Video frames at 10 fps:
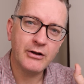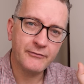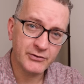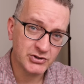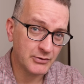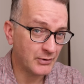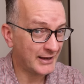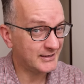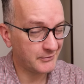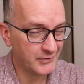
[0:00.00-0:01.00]
For example,
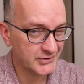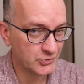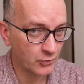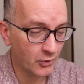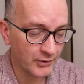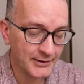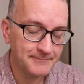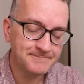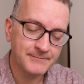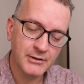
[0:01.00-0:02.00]
AWS Aurora,
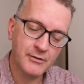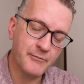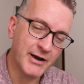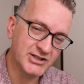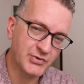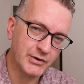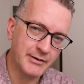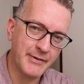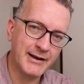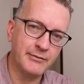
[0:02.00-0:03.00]
MySQL
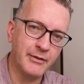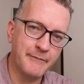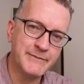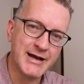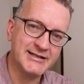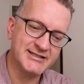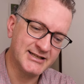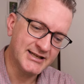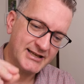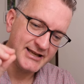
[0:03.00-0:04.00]
compatible, but
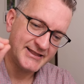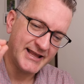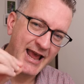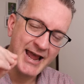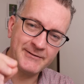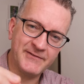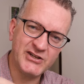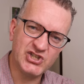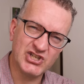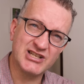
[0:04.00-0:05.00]
they add
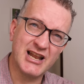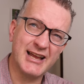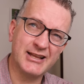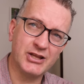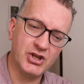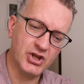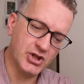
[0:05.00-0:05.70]
features like